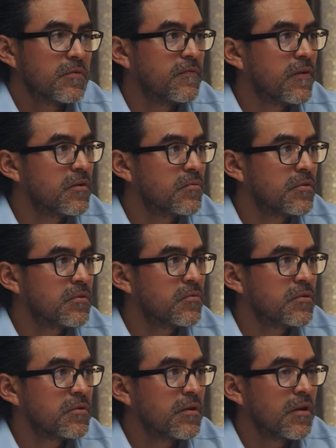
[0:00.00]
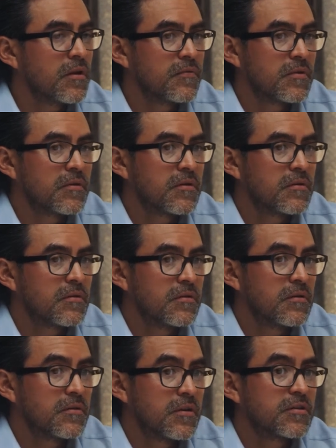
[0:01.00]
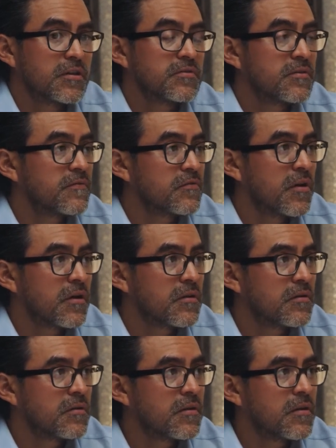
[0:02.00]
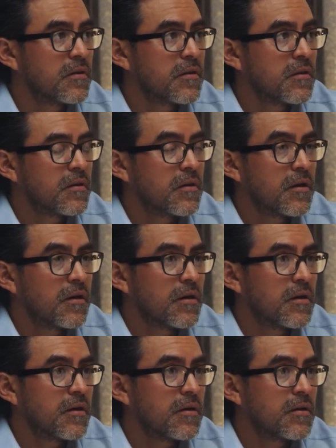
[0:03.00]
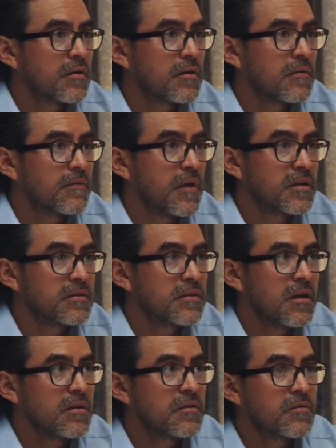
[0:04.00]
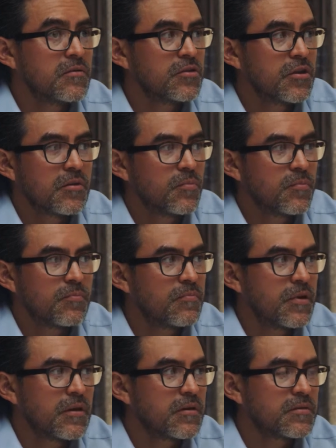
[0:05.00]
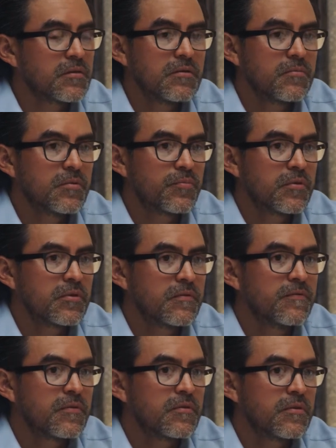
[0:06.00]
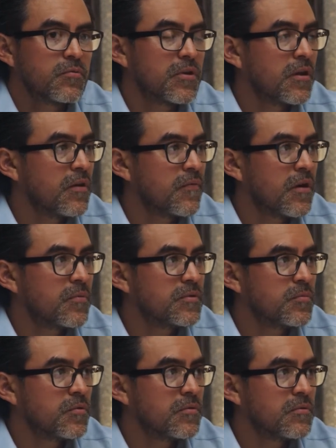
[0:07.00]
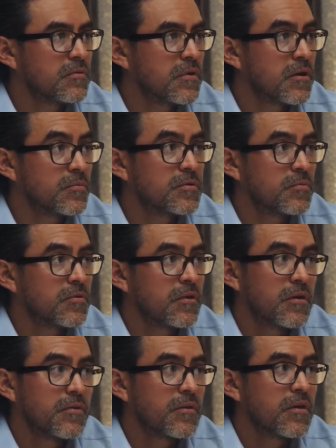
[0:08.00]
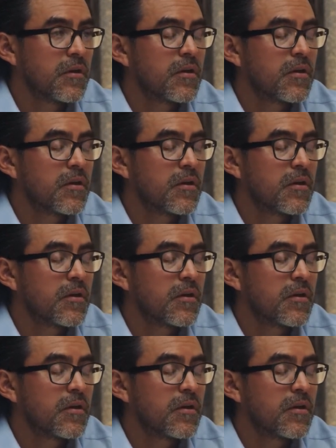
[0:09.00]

or environment that we're going to have in our digestive tract. If that's not in good shape, it's going to be pretty difficult that we have optimal health.